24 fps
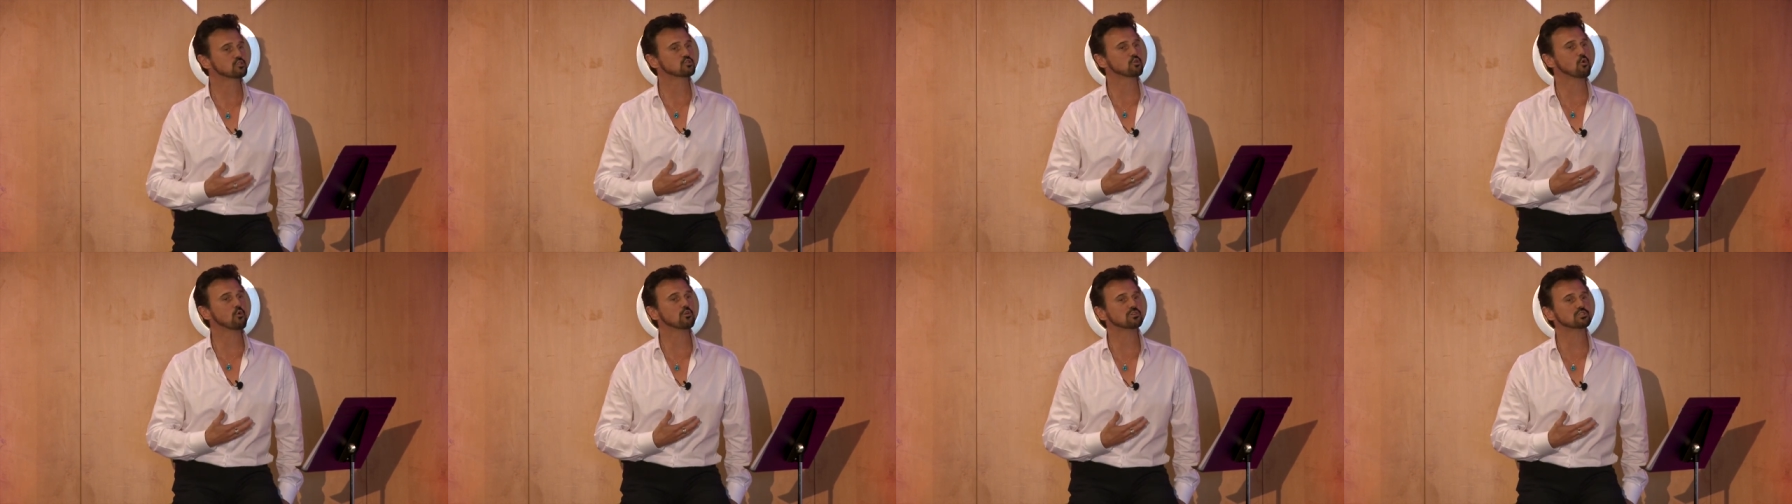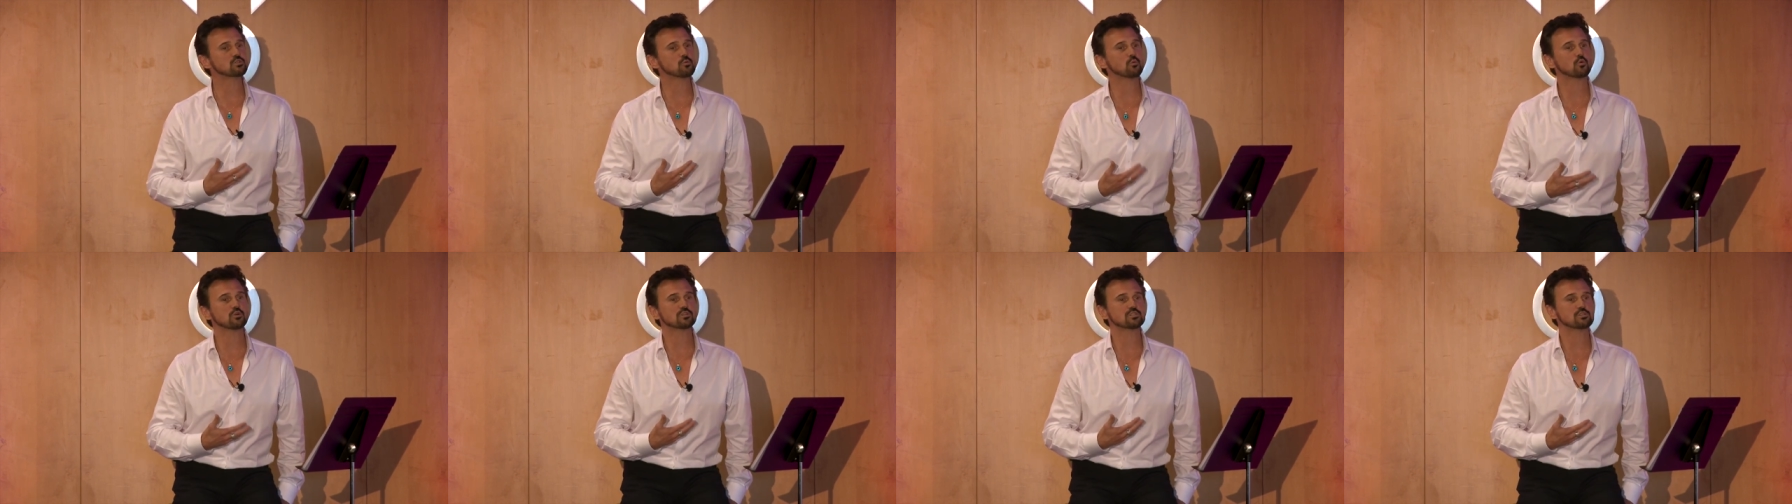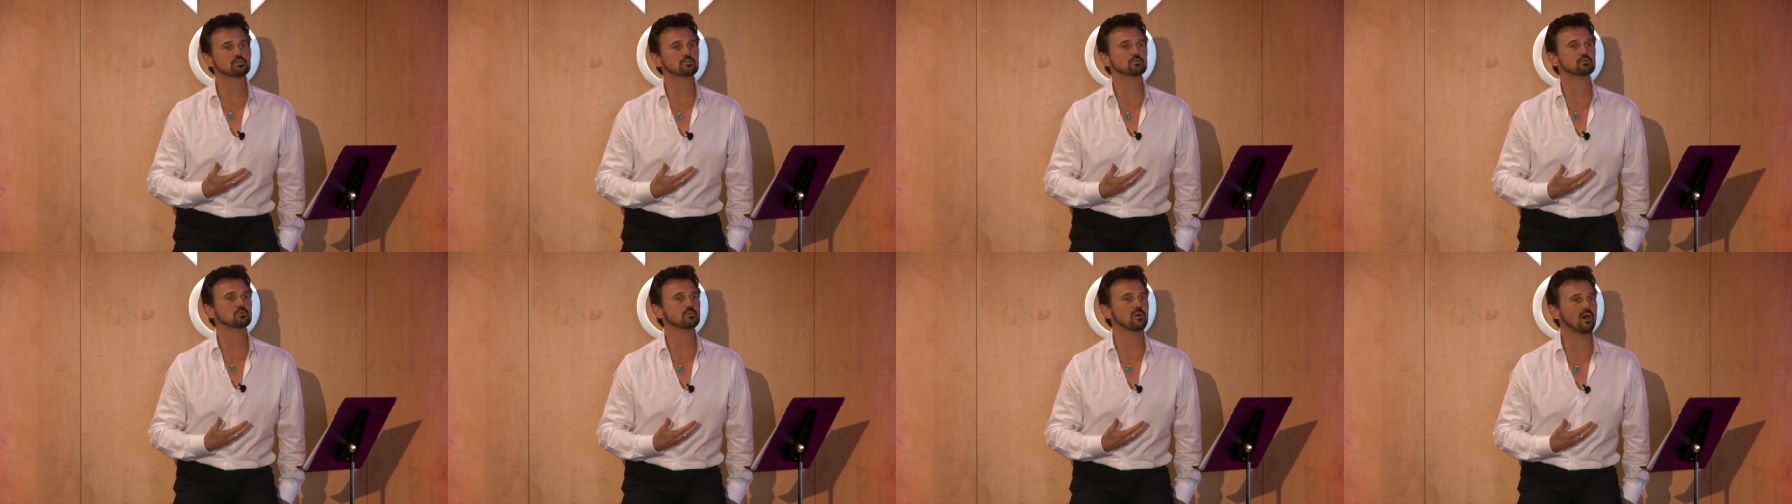Source works
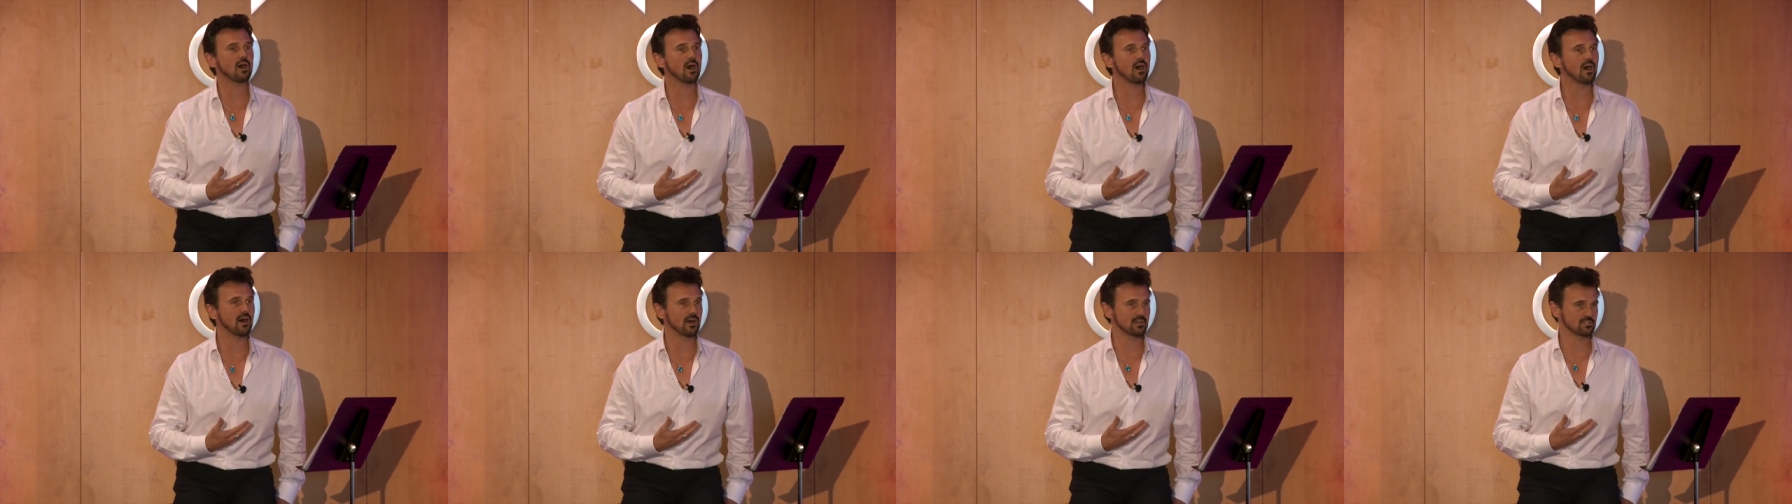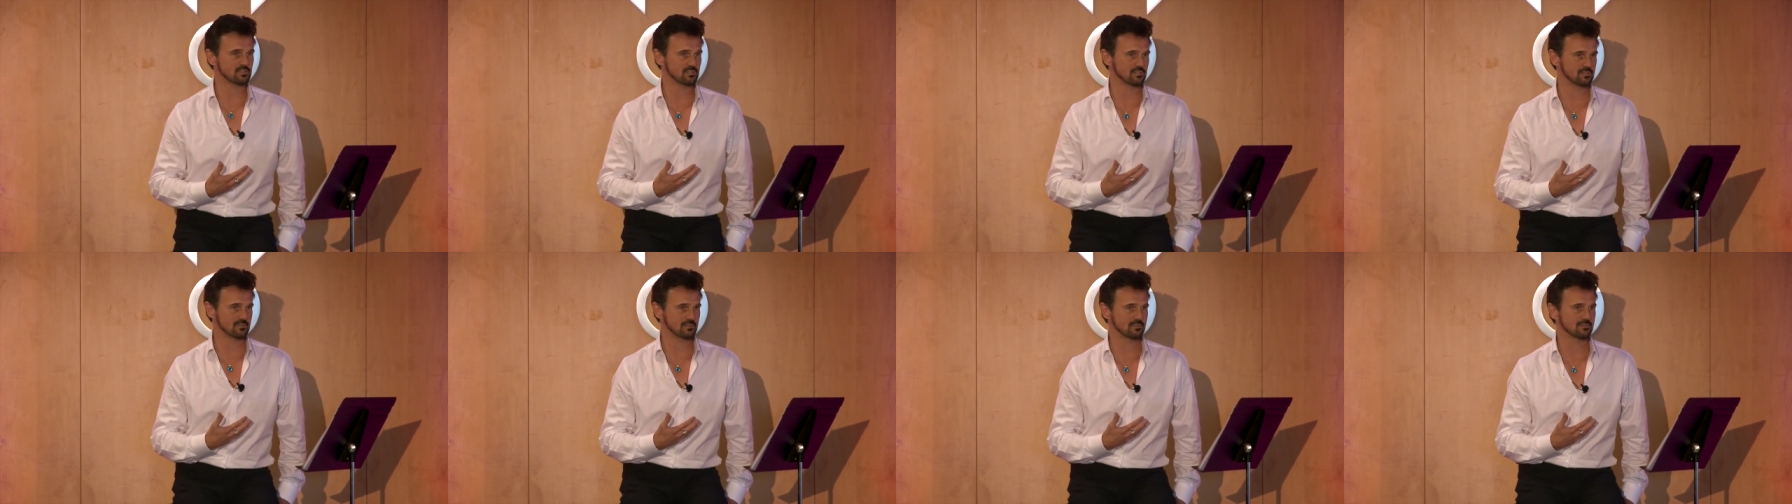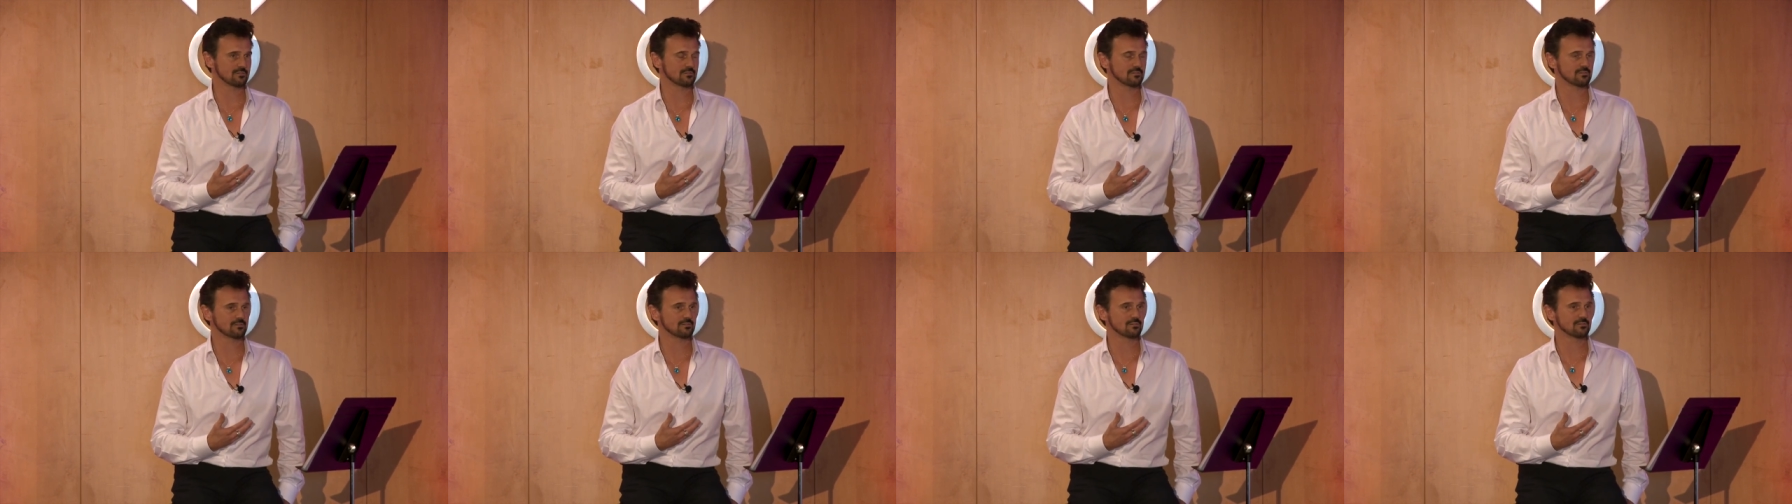through us
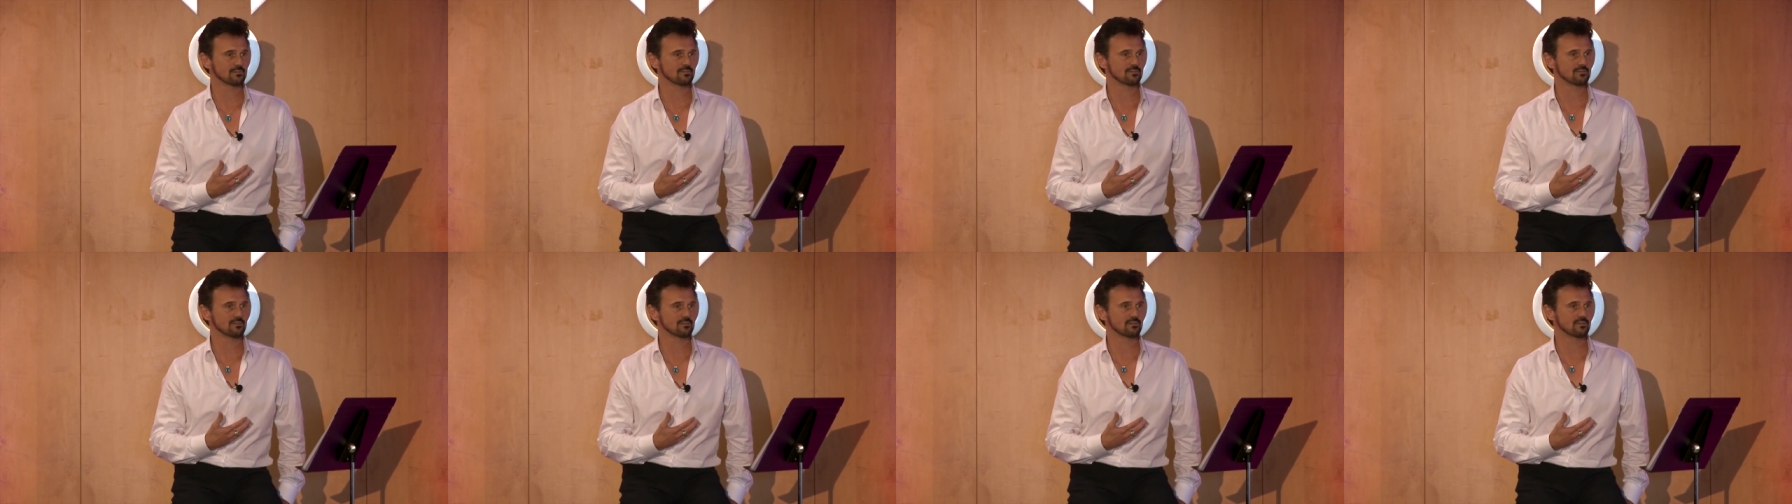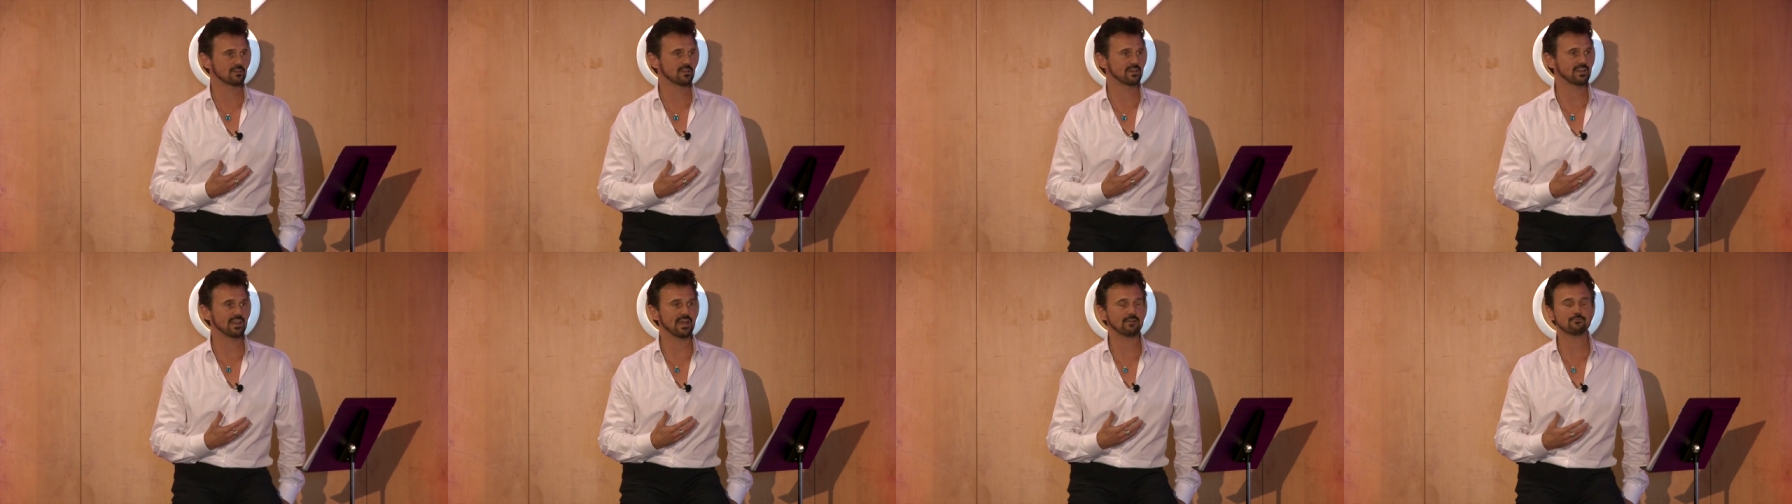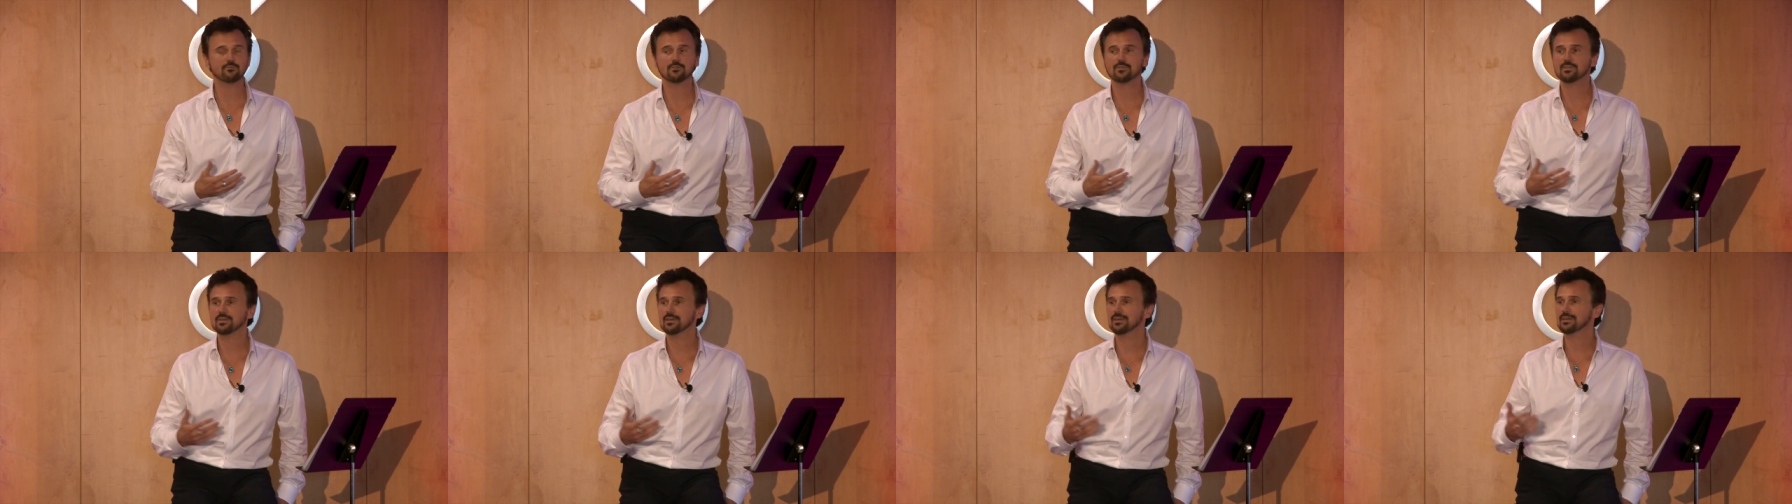and
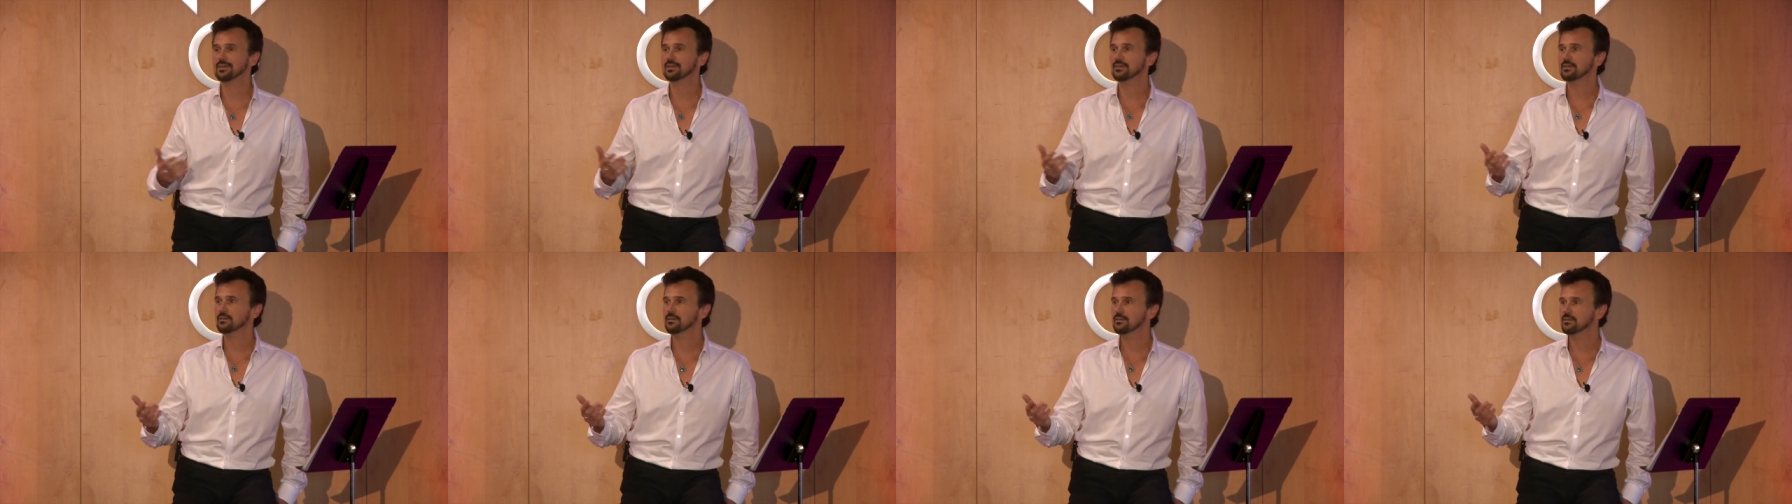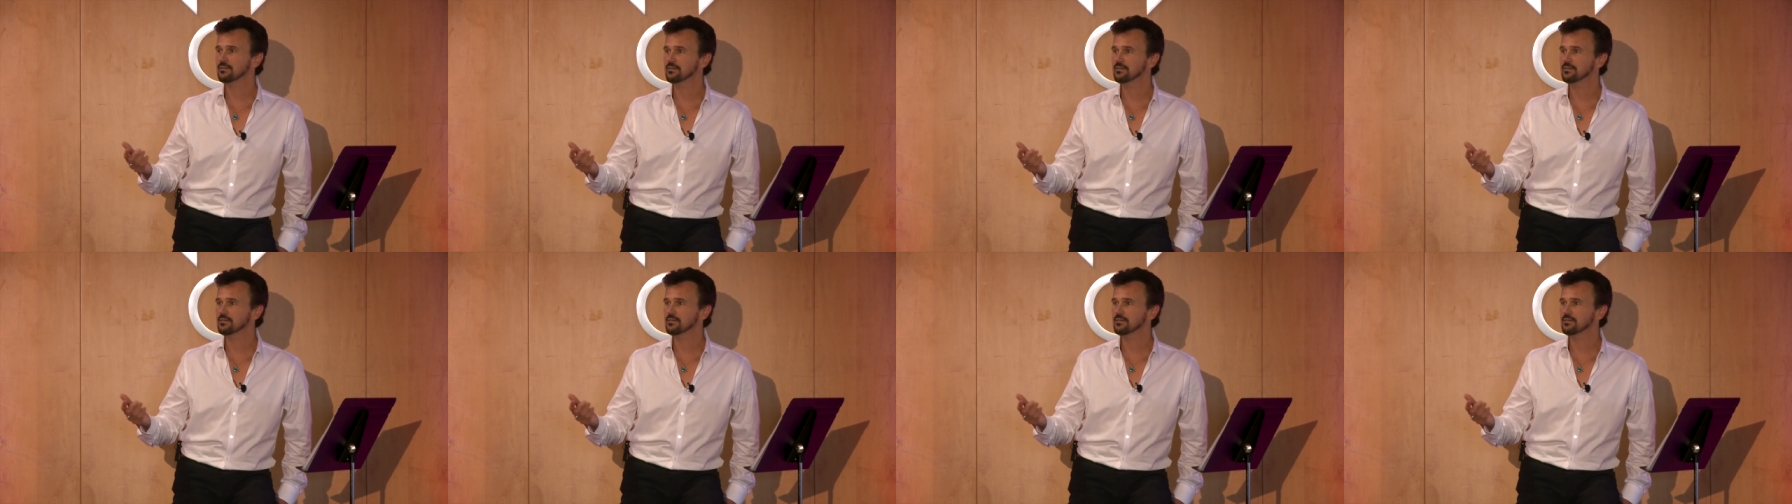everything